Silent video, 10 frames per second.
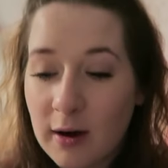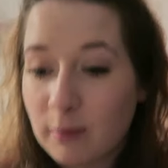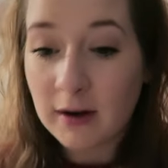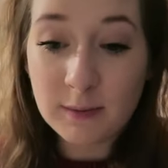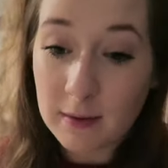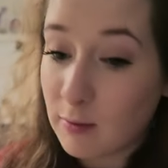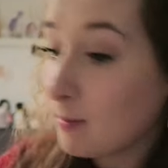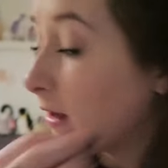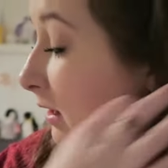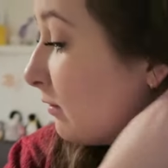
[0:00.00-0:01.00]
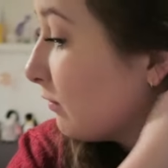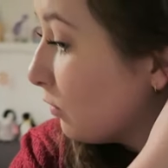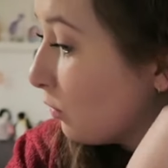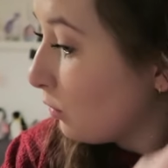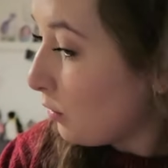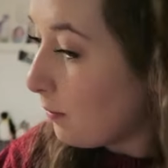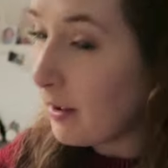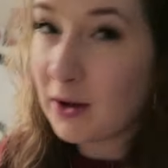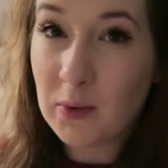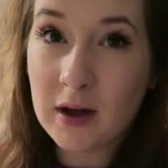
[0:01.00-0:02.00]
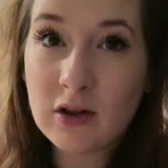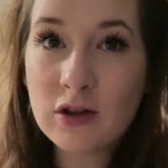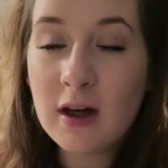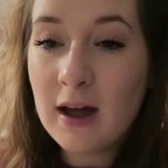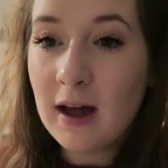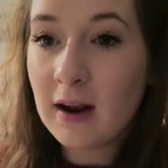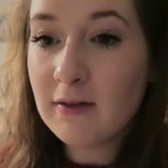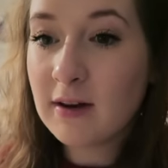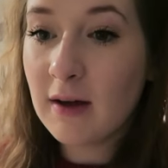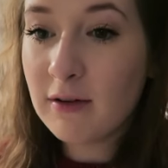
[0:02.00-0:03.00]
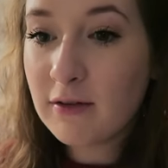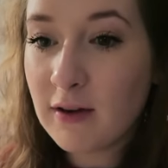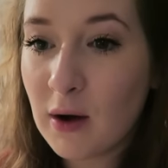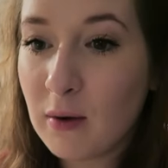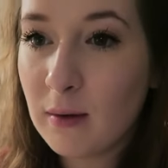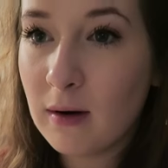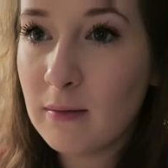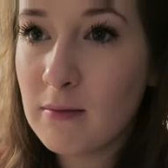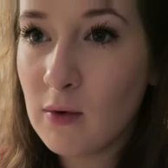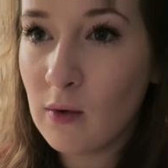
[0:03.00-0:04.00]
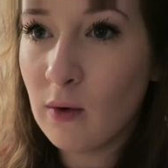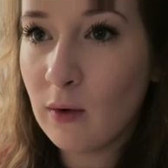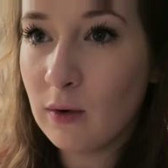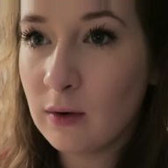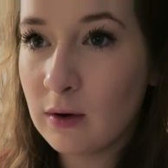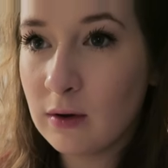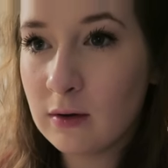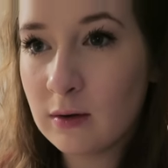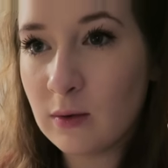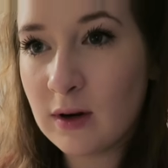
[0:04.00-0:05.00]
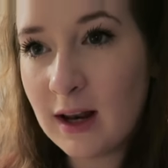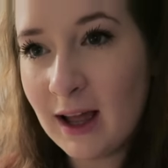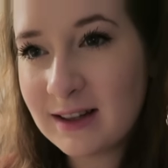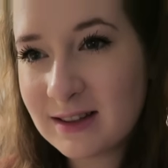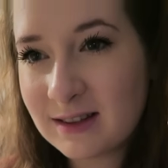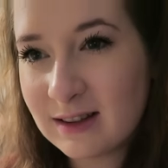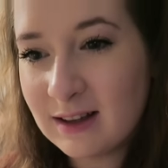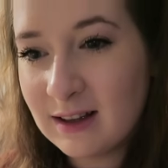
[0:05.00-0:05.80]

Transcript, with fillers: help raise a bit more money for Make-A-Wish and I've never felt more or less